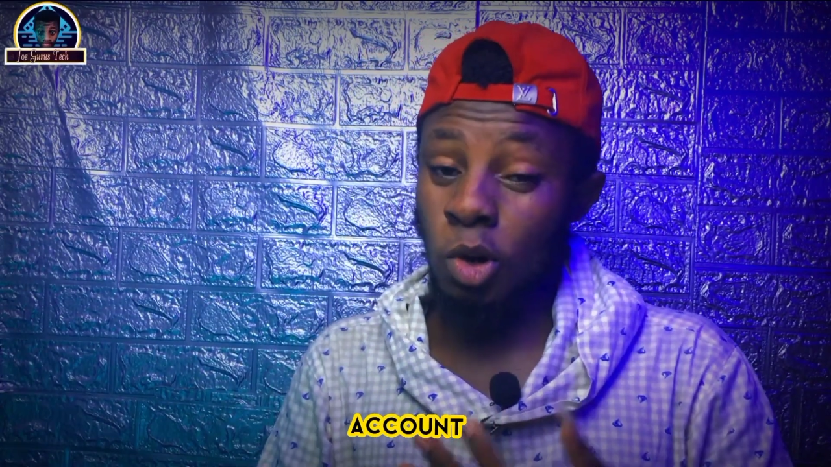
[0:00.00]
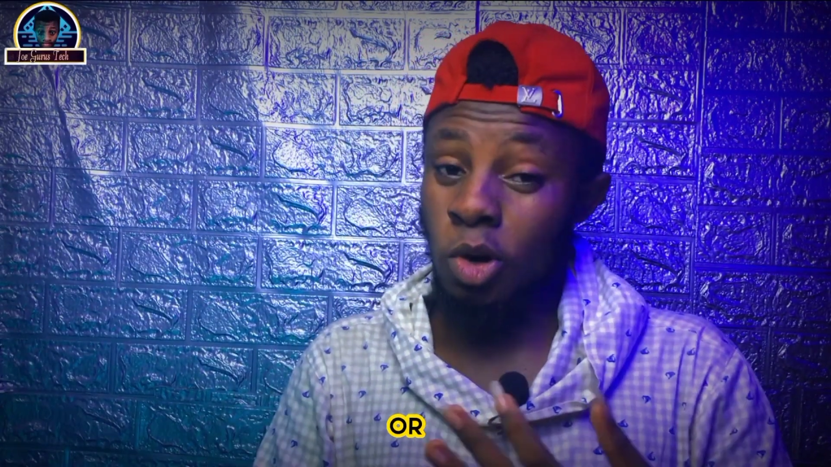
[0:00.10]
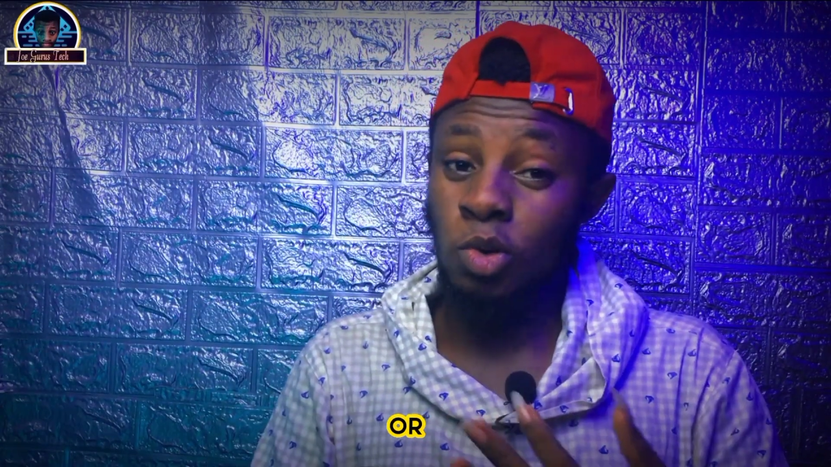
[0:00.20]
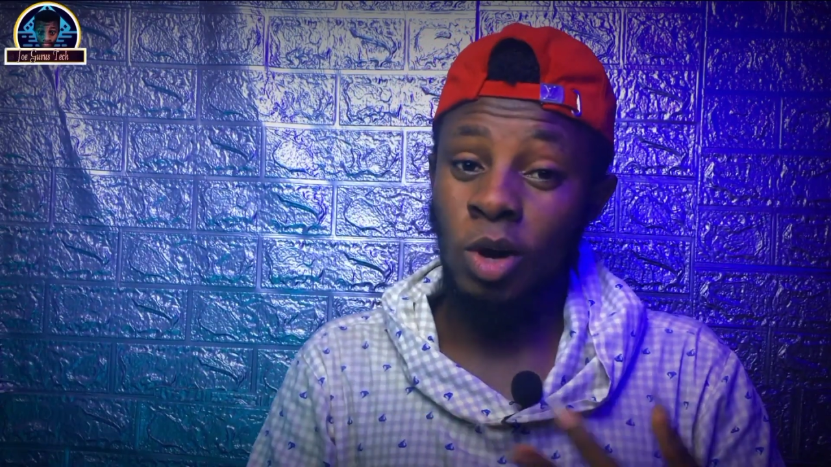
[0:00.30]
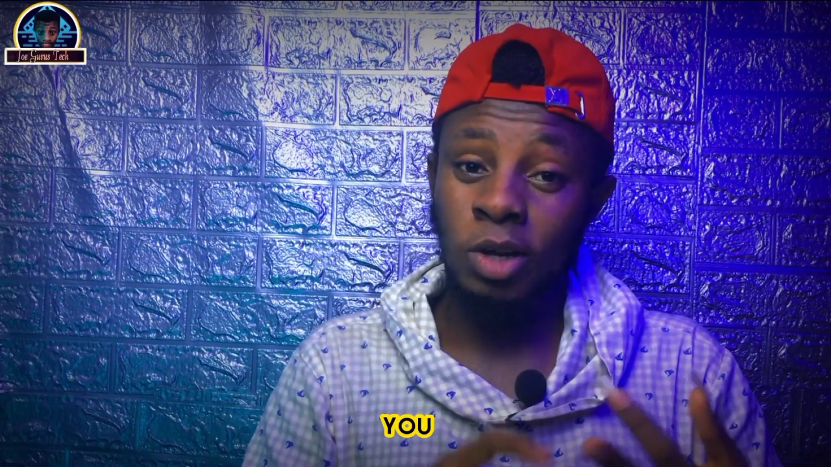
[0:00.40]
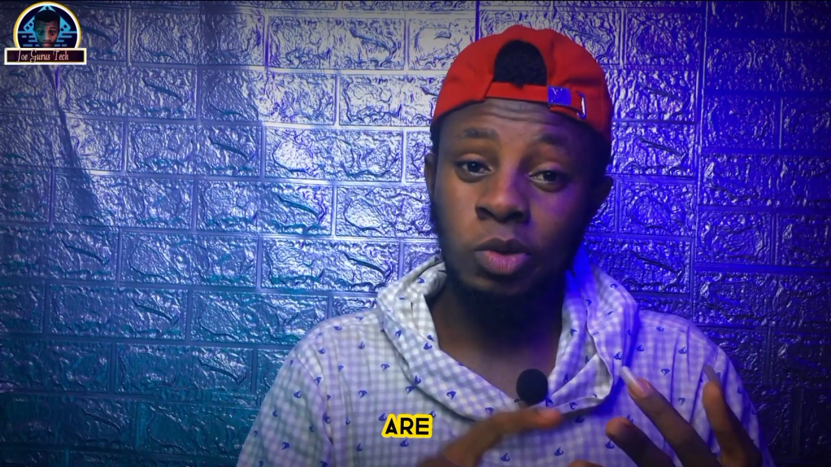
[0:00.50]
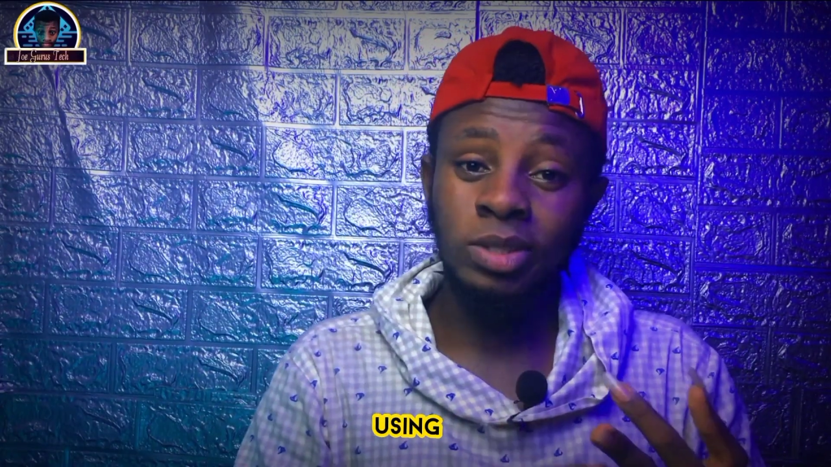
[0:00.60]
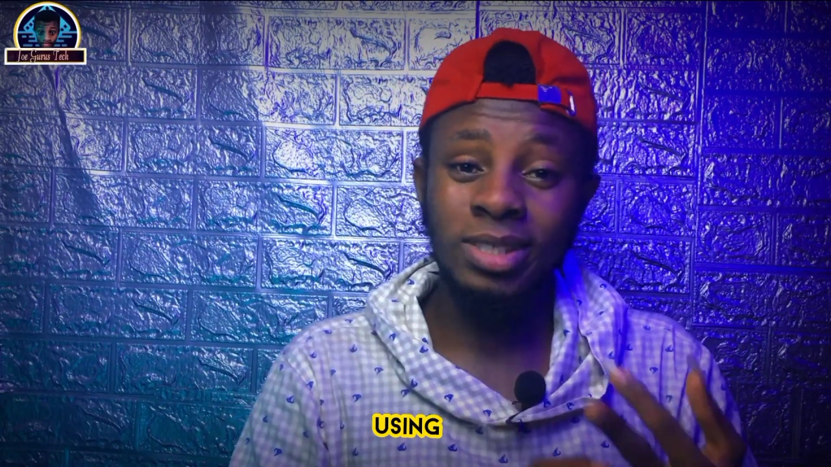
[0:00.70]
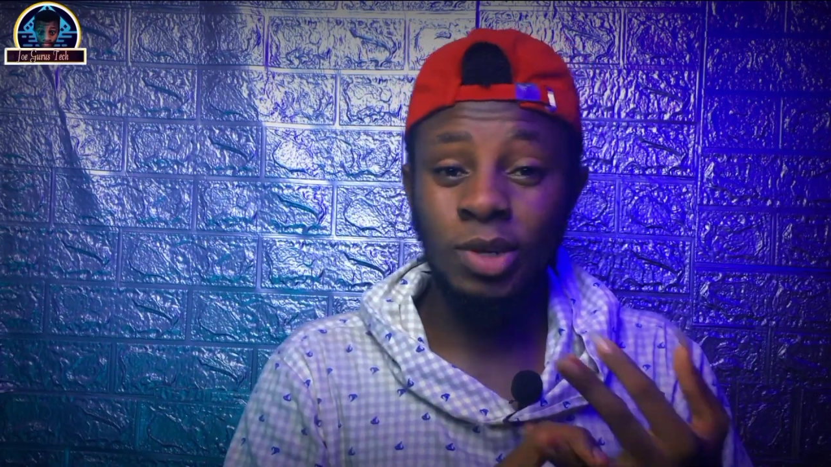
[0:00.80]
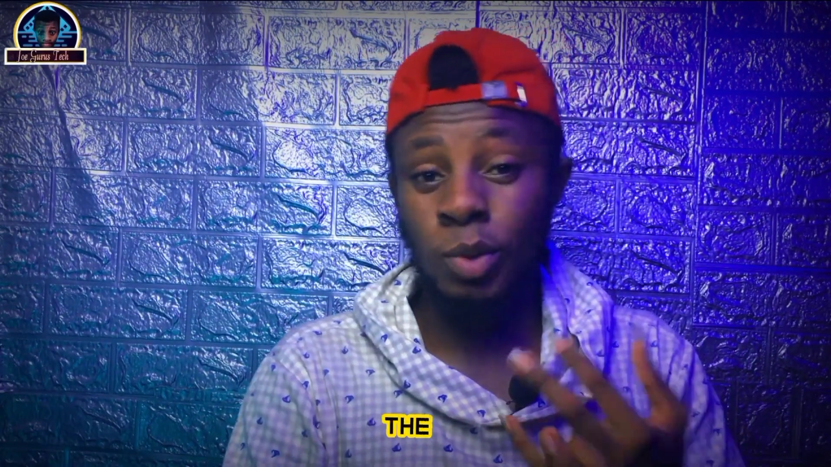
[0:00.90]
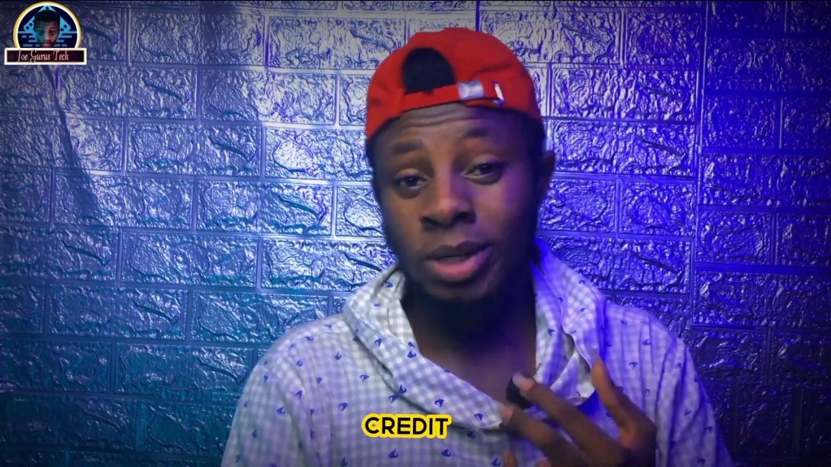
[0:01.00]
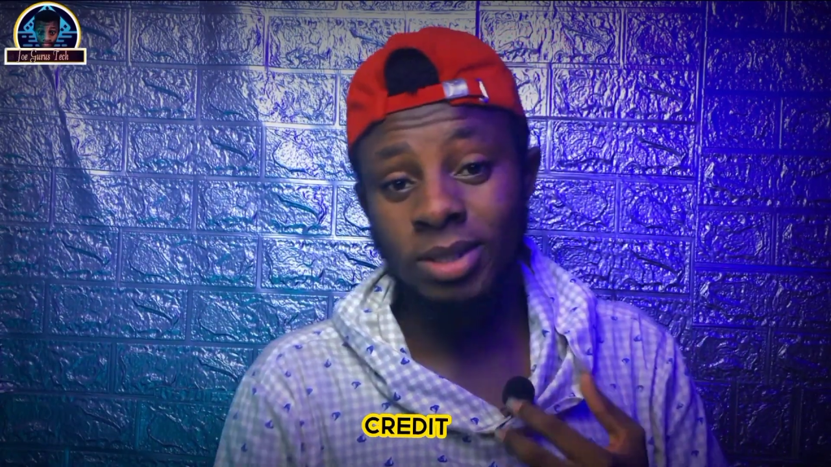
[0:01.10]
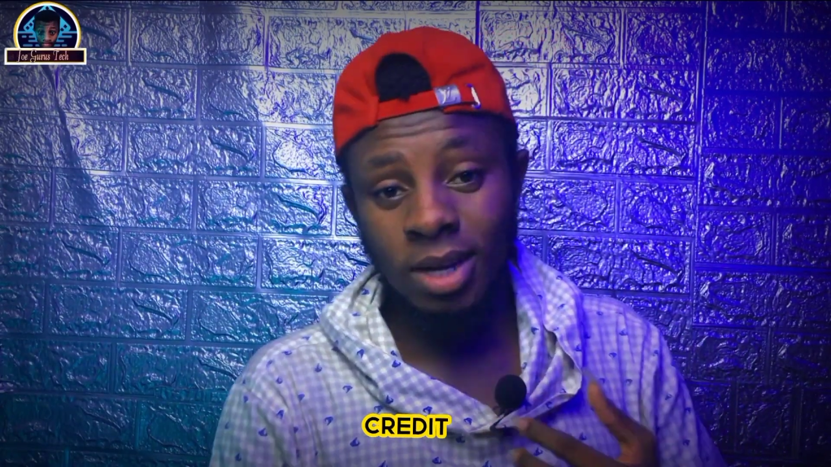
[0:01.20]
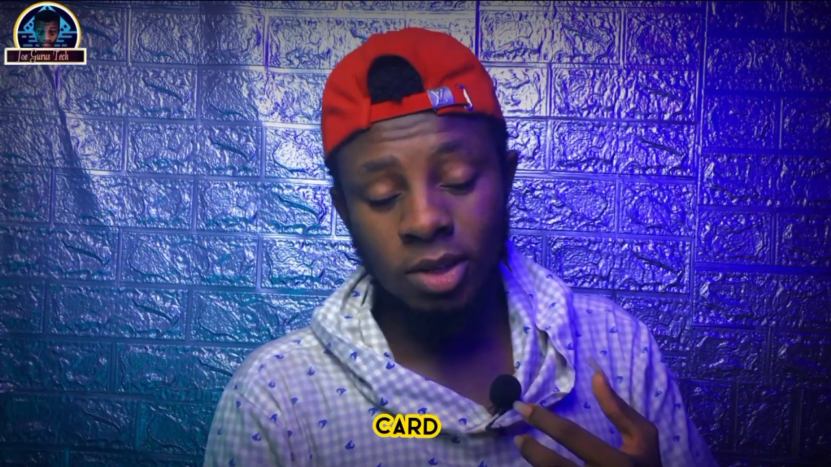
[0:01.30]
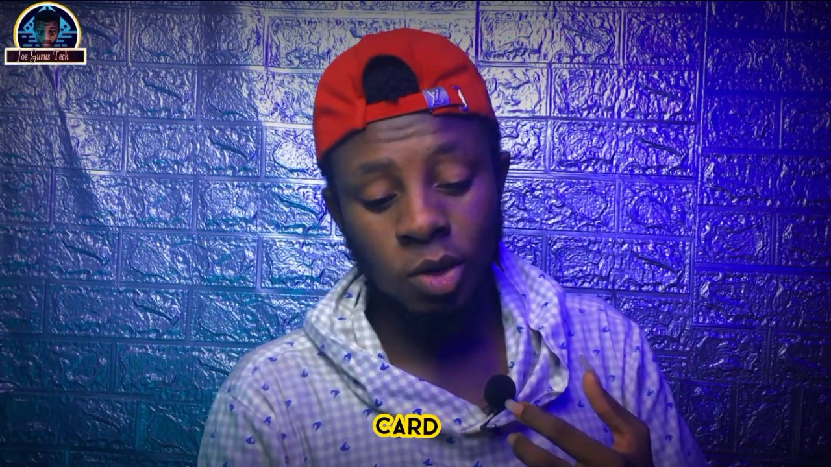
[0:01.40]
or you are using the
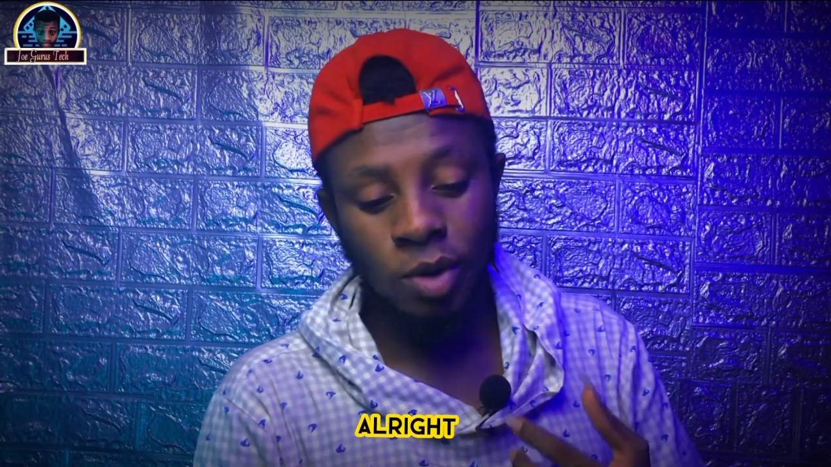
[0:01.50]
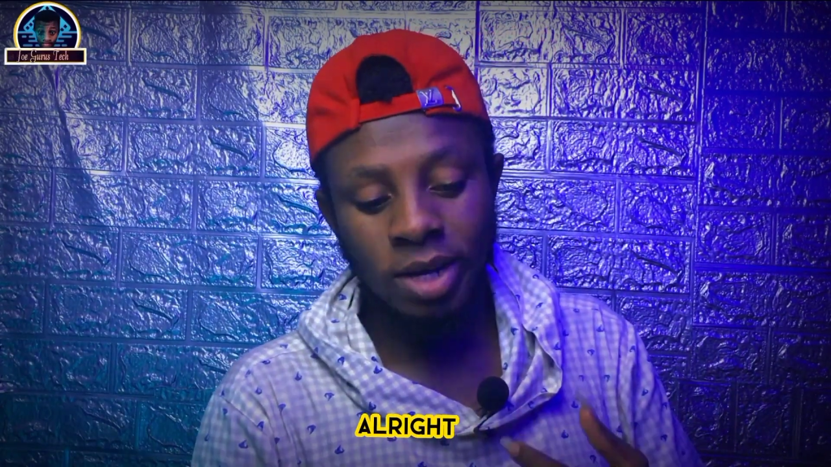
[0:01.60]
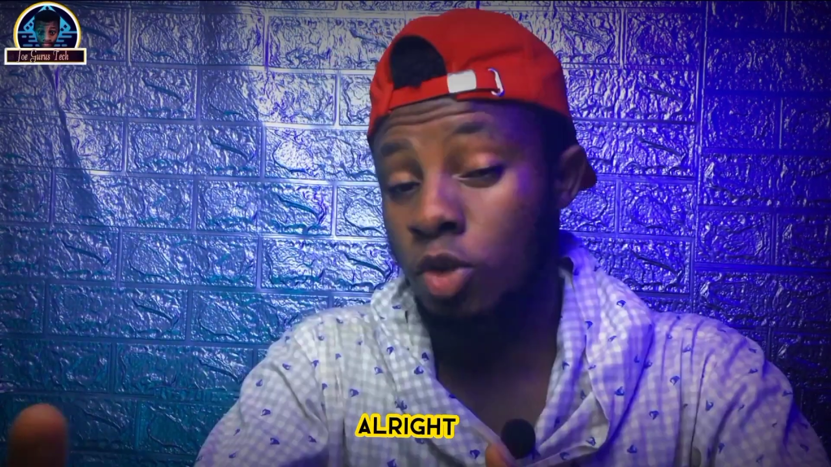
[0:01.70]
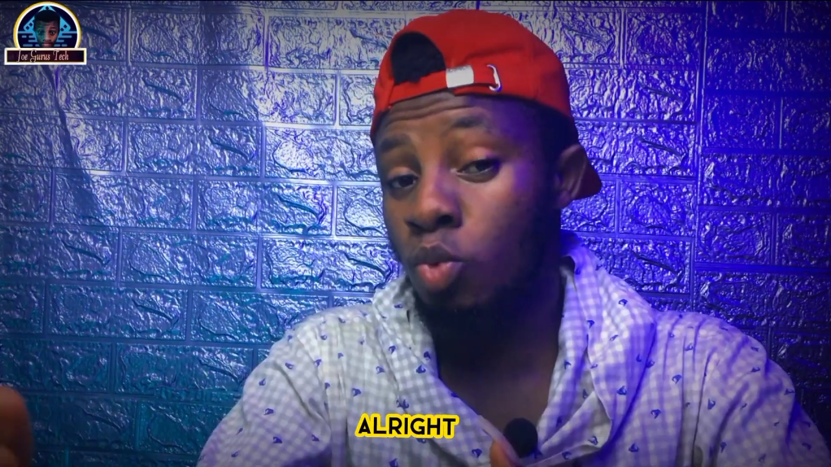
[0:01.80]
credit card all right